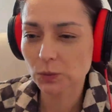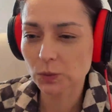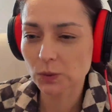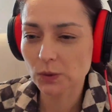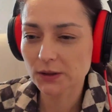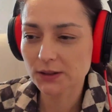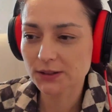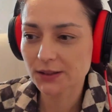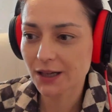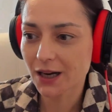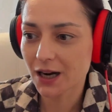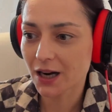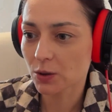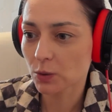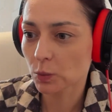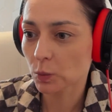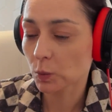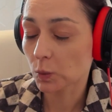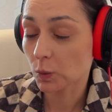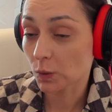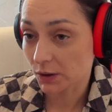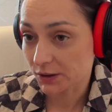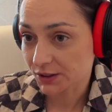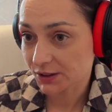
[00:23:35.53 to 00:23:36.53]
what I
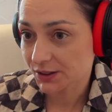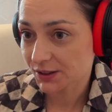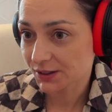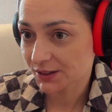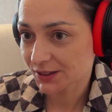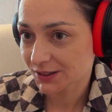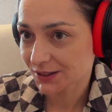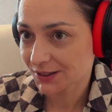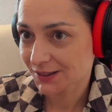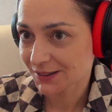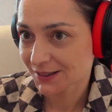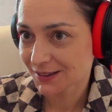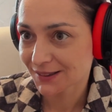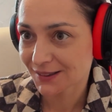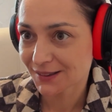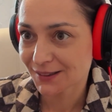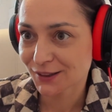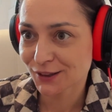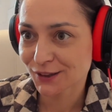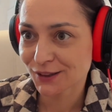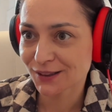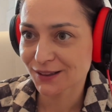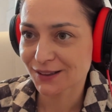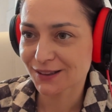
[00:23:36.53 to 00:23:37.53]
wanted
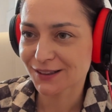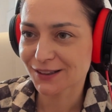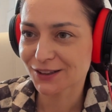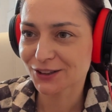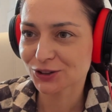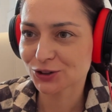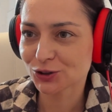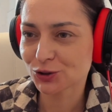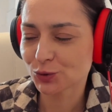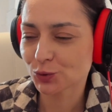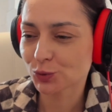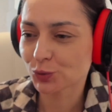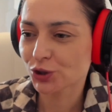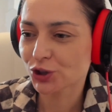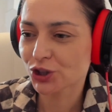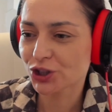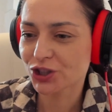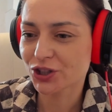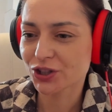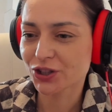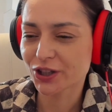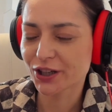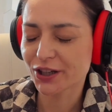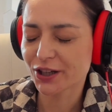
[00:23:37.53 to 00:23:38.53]
uh, to
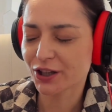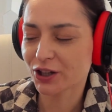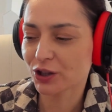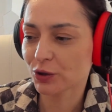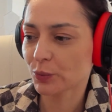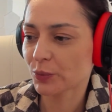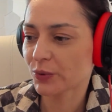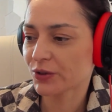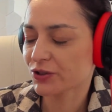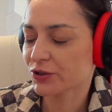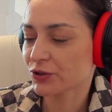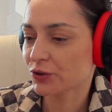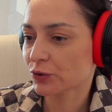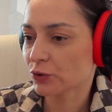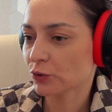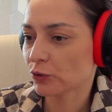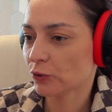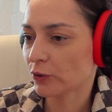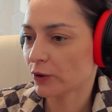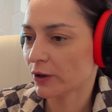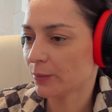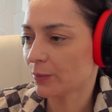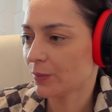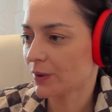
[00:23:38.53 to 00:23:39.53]
share with
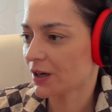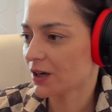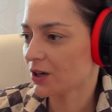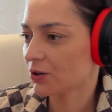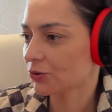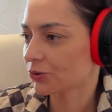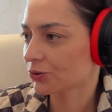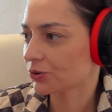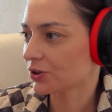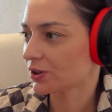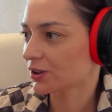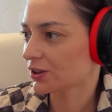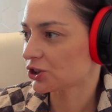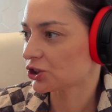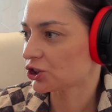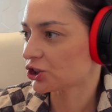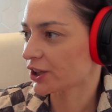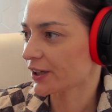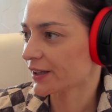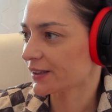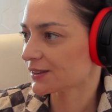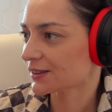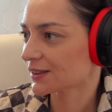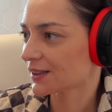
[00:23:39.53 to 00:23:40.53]
you about
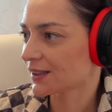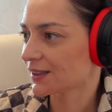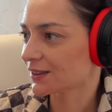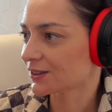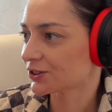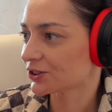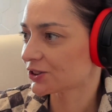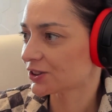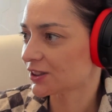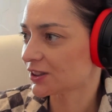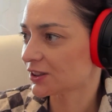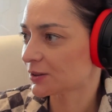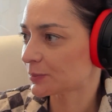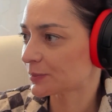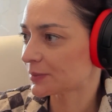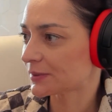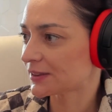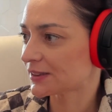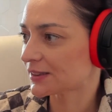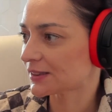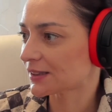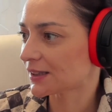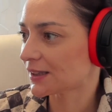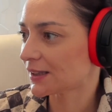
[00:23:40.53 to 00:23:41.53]
chess killer
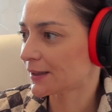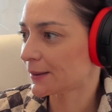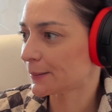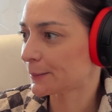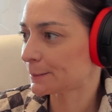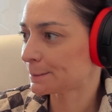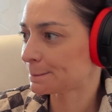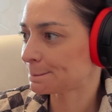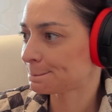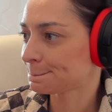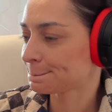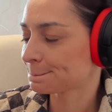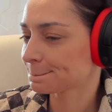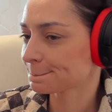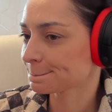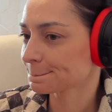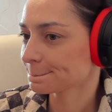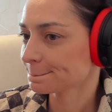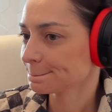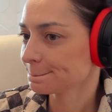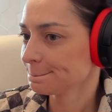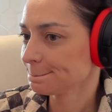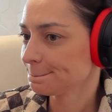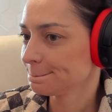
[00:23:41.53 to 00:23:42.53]
tips um,
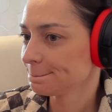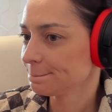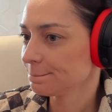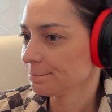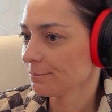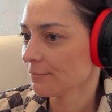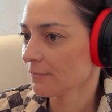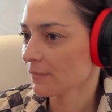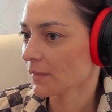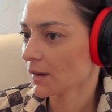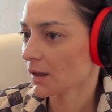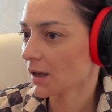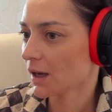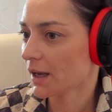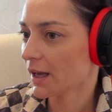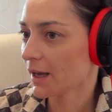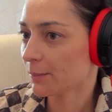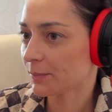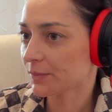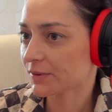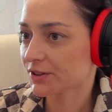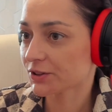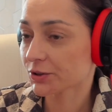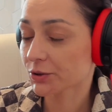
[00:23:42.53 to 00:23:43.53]

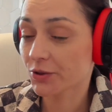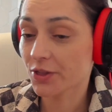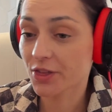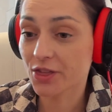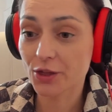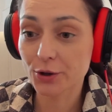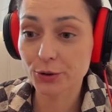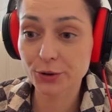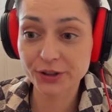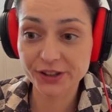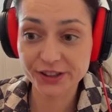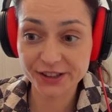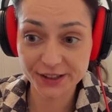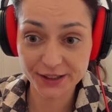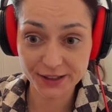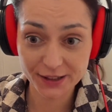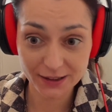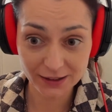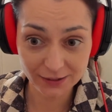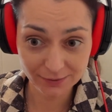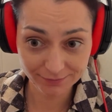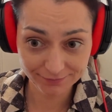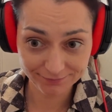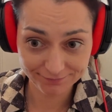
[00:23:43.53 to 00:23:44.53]
episode
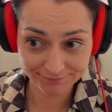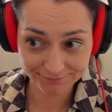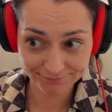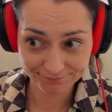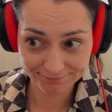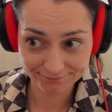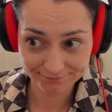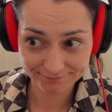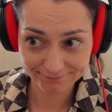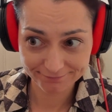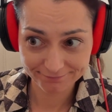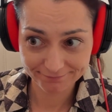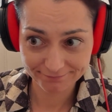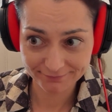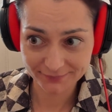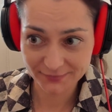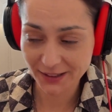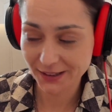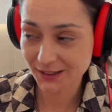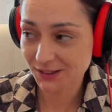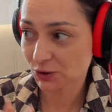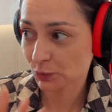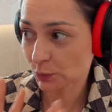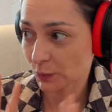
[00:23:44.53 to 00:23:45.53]
13
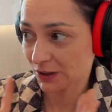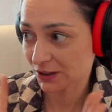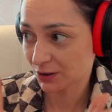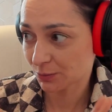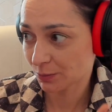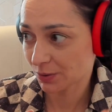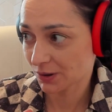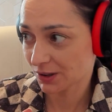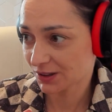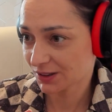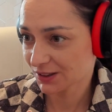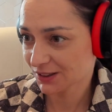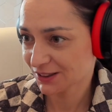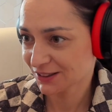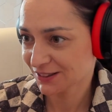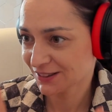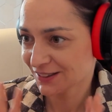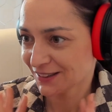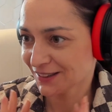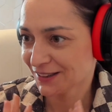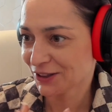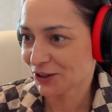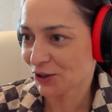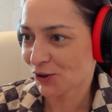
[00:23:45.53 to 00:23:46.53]
that's one part
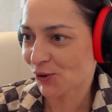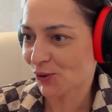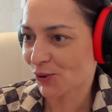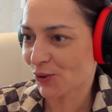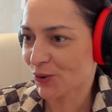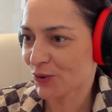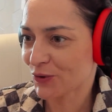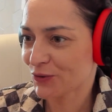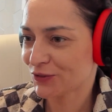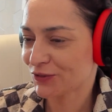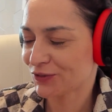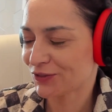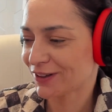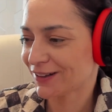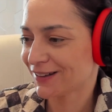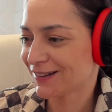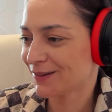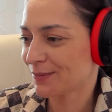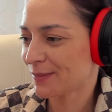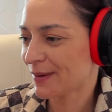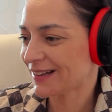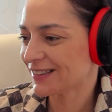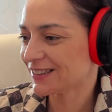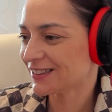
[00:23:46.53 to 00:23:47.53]
of
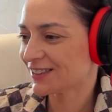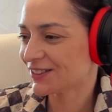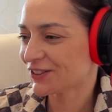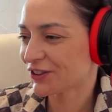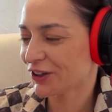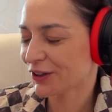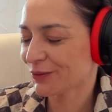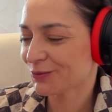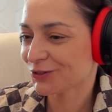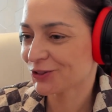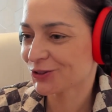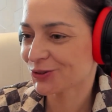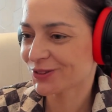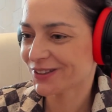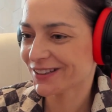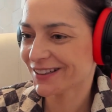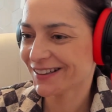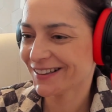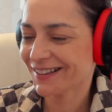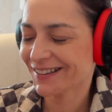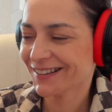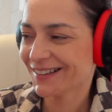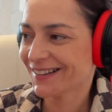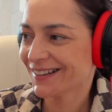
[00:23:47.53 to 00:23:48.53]
uh, my stream
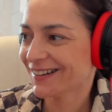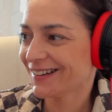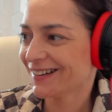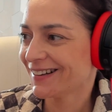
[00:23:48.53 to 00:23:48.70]
today